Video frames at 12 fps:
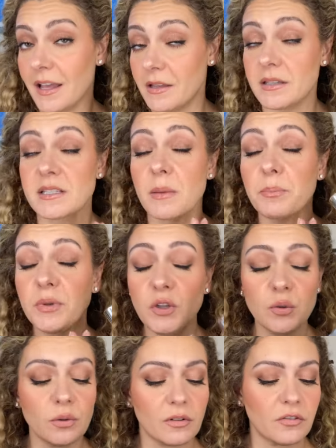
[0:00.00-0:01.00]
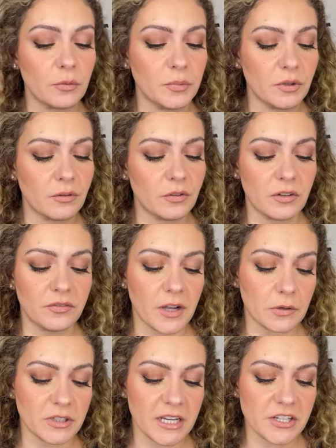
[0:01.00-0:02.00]
It's a beautiful, beautiful
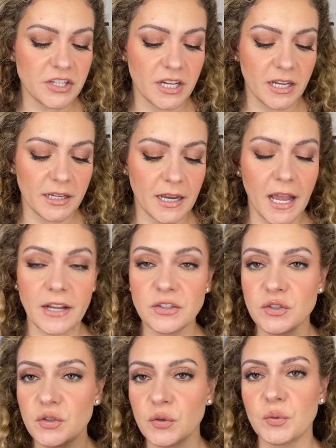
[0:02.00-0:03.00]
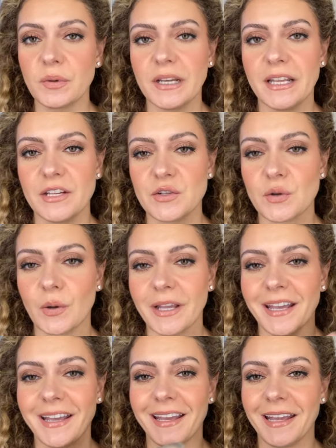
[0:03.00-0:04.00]
foundation. I do really enjoy
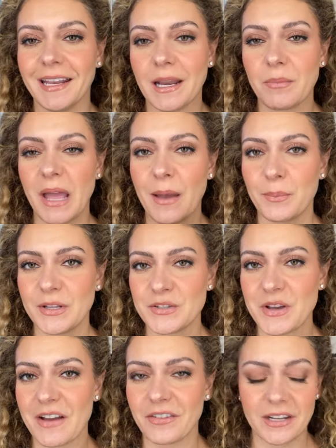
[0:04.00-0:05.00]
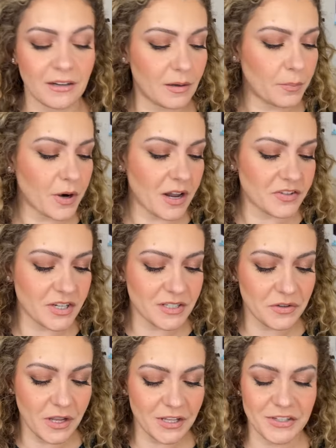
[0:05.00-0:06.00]
it and I'm happy to have it on a project so
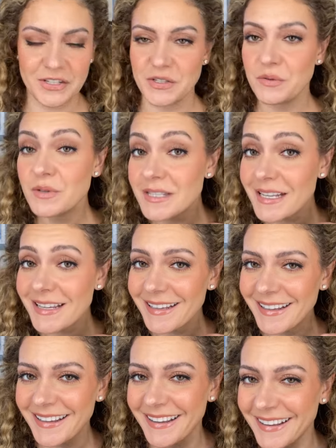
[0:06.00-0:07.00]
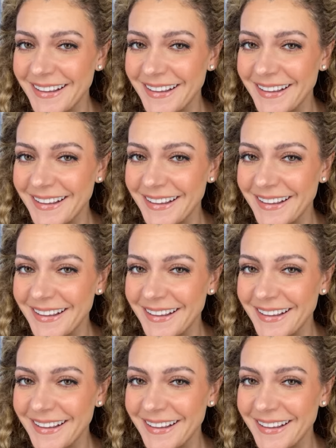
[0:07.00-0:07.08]
I can just use it.